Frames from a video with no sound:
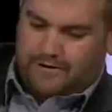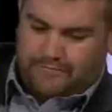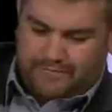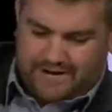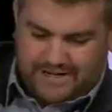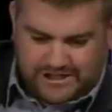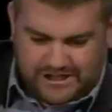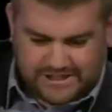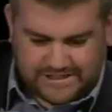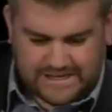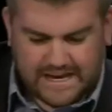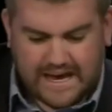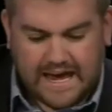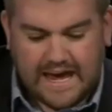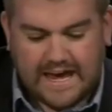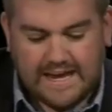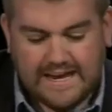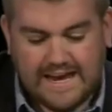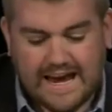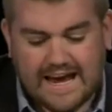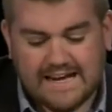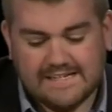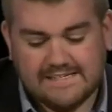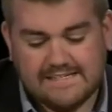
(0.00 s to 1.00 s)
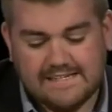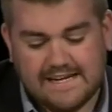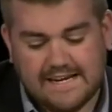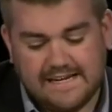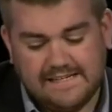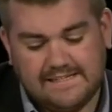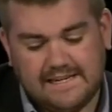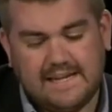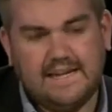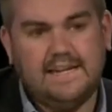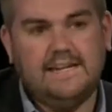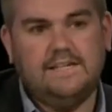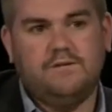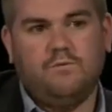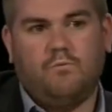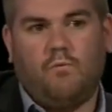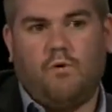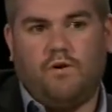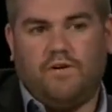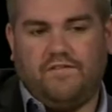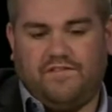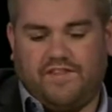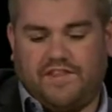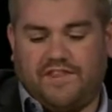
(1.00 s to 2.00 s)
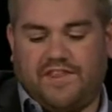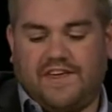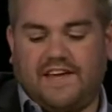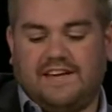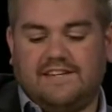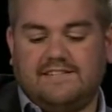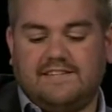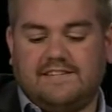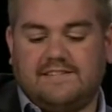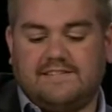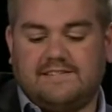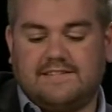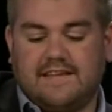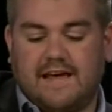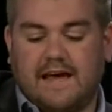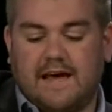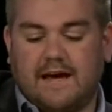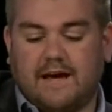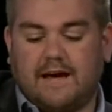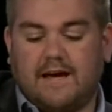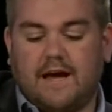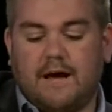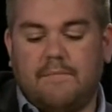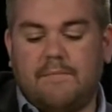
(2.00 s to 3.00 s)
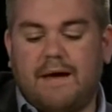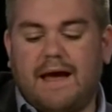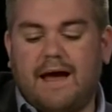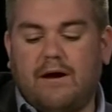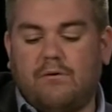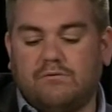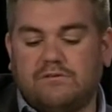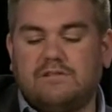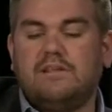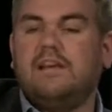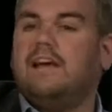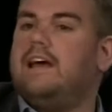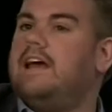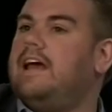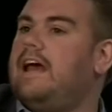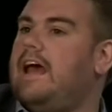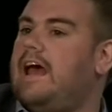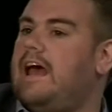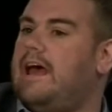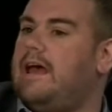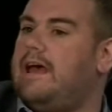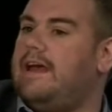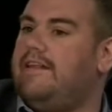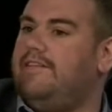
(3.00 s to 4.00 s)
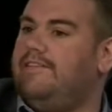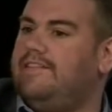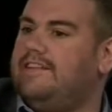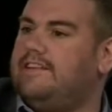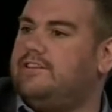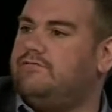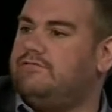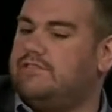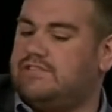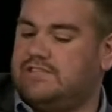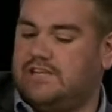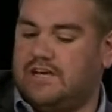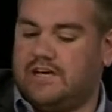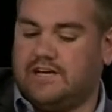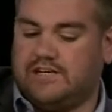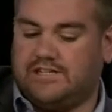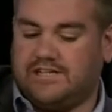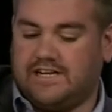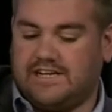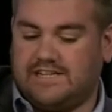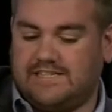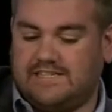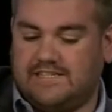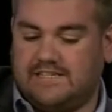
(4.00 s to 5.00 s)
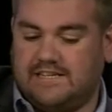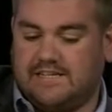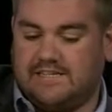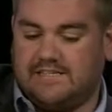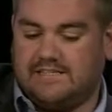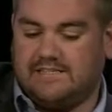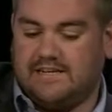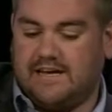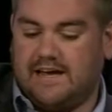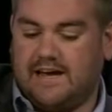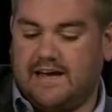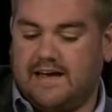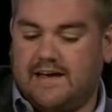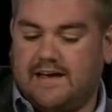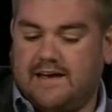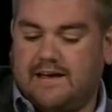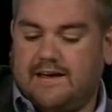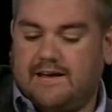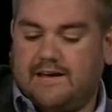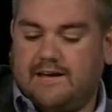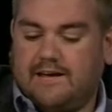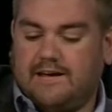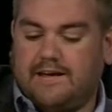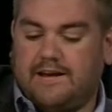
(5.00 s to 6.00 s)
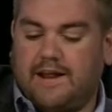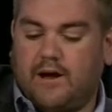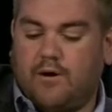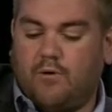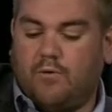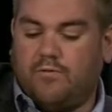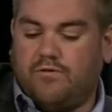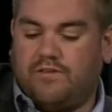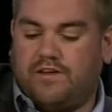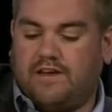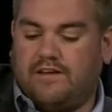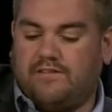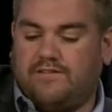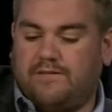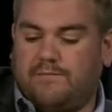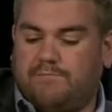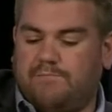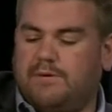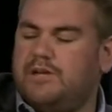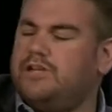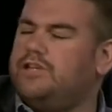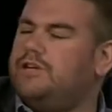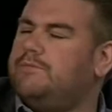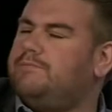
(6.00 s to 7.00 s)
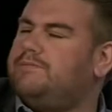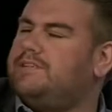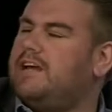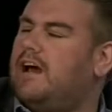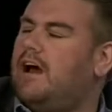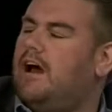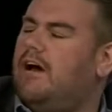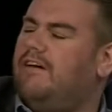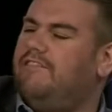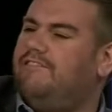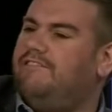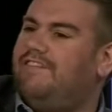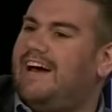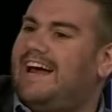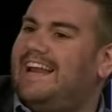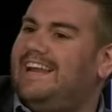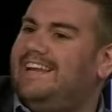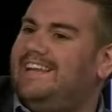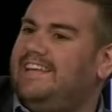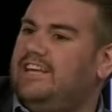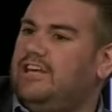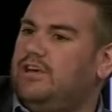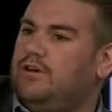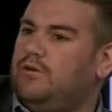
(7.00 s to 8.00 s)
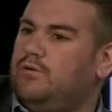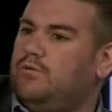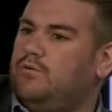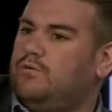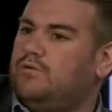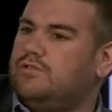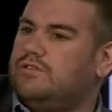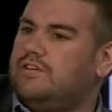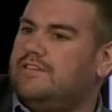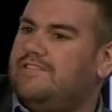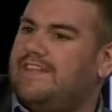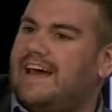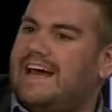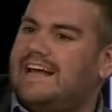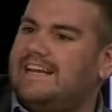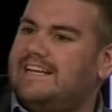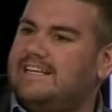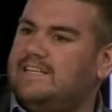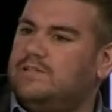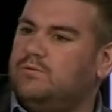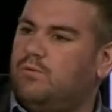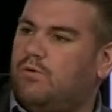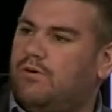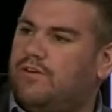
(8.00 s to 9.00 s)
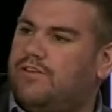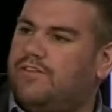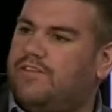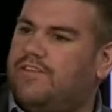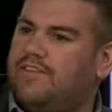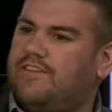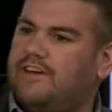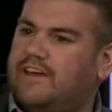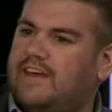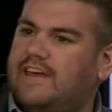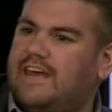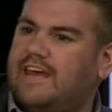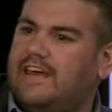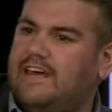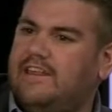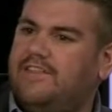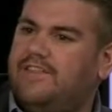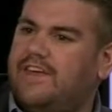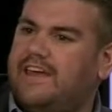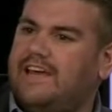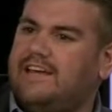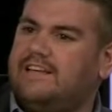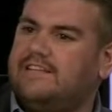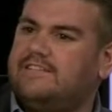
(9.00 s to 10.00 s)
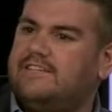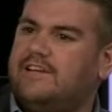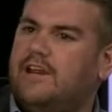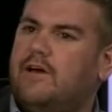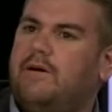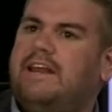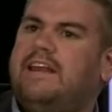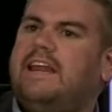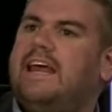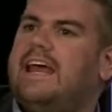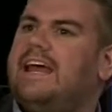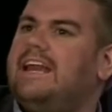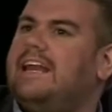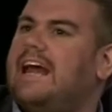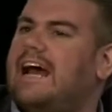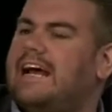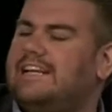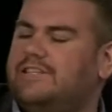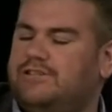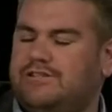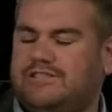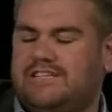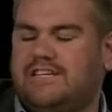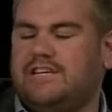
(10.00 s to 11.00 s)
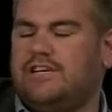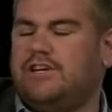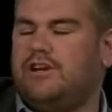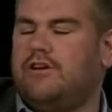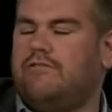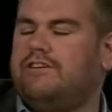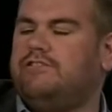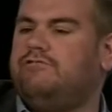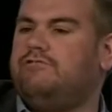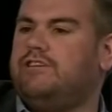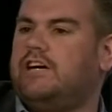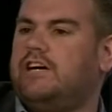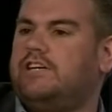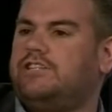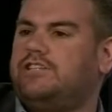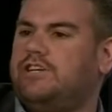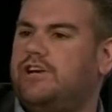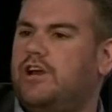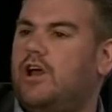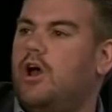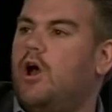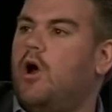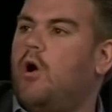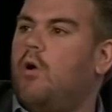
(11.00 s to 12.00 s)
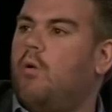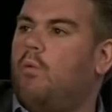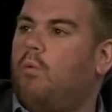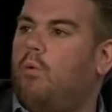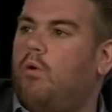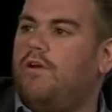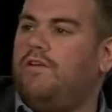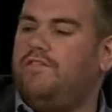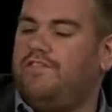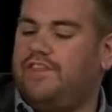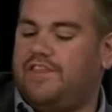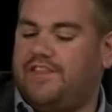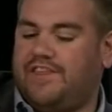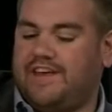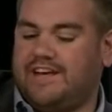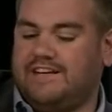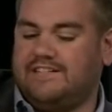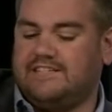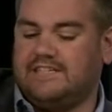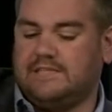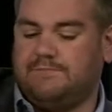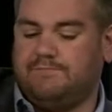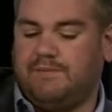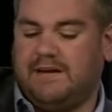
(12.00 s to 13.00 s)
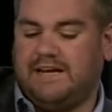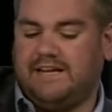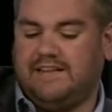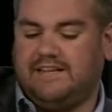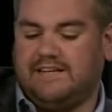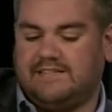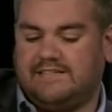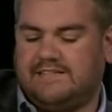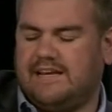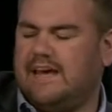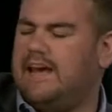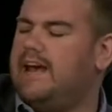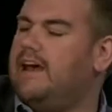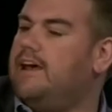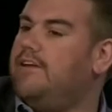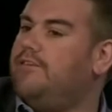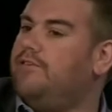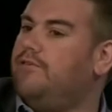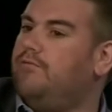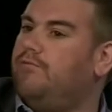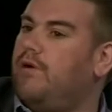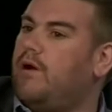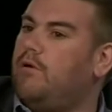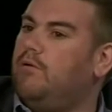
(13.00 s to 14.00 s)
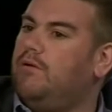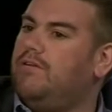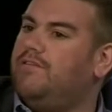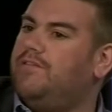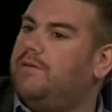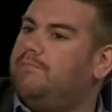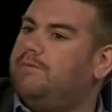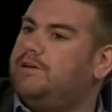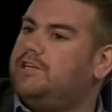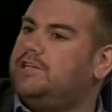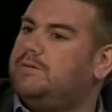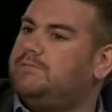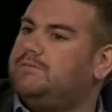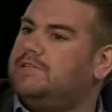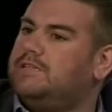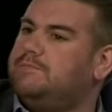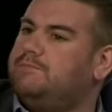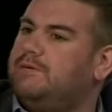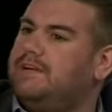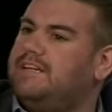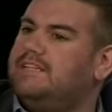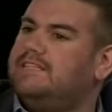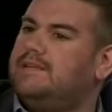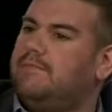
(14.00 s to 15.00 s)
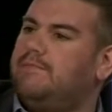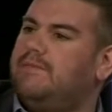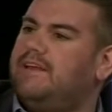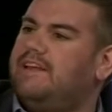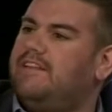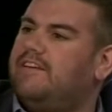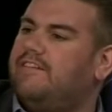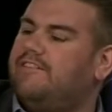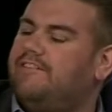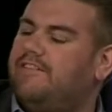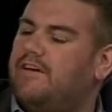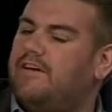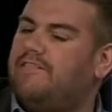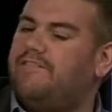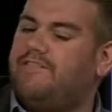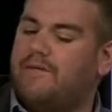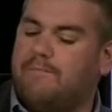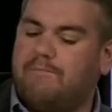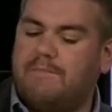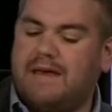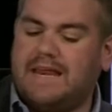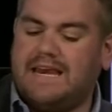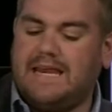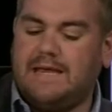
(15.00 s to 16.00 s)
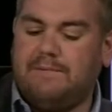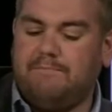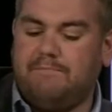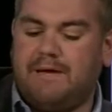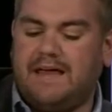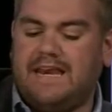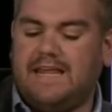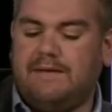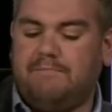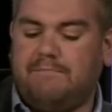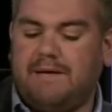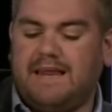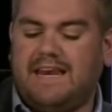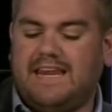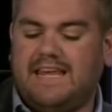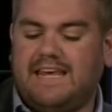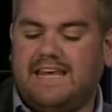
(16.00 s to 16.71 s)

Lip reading: Richard. Yes, indeed. One of the things that's come out in this research is that, the bishops are valued. That is one of the key things. As you said in your introduction, one of the things has been that the role of the bishops has been something that for many, many, many